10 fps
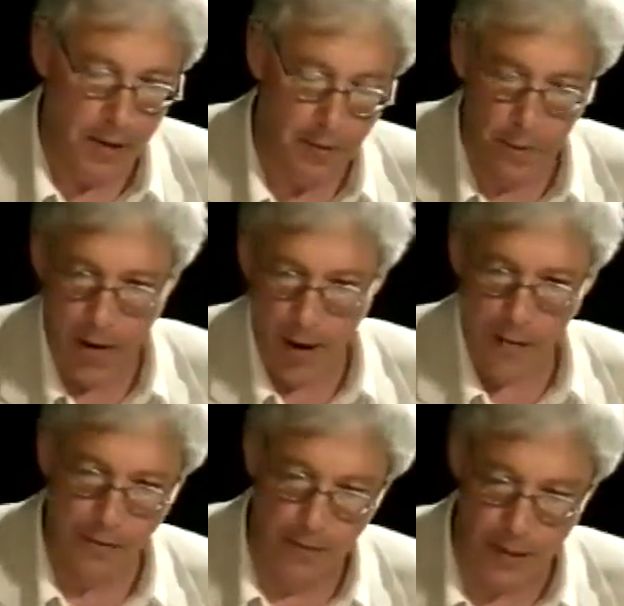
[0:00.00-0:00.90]
if we
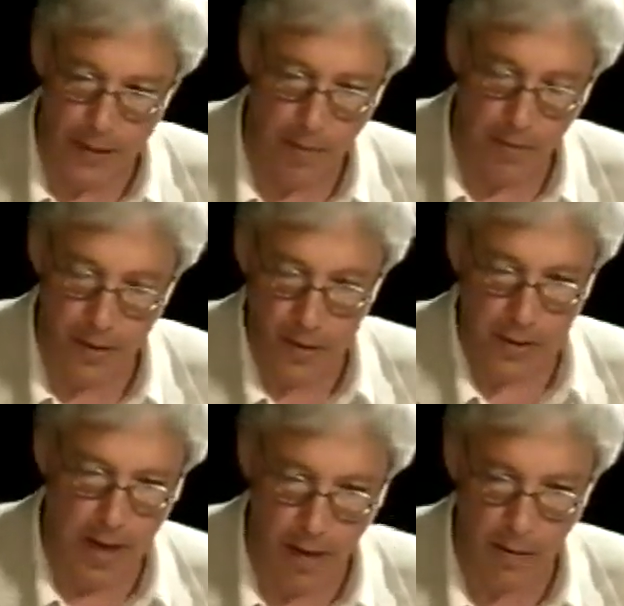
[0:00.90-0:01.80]
have some
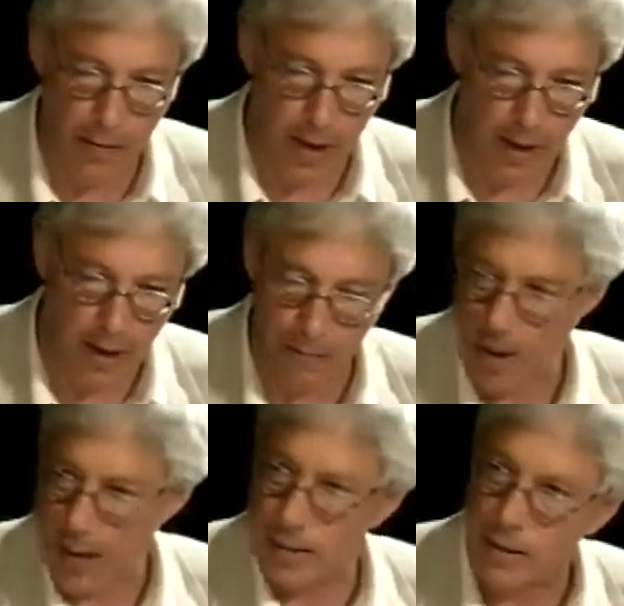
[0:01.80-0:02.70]
evidence there of that kind
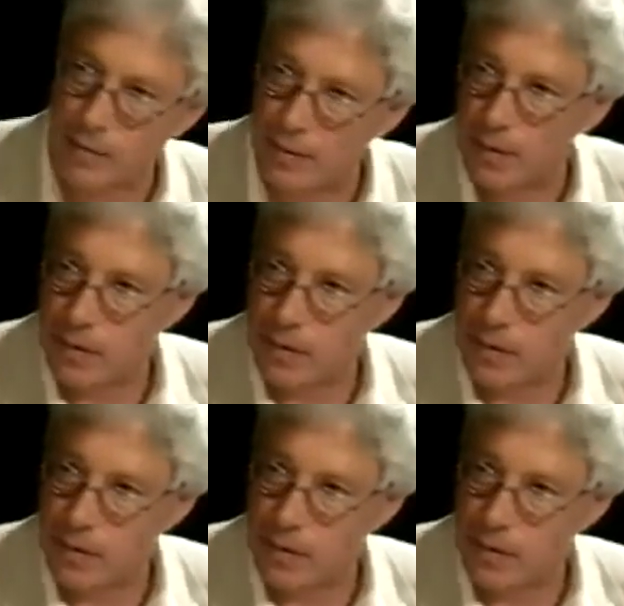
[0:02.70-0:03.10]
of patterning of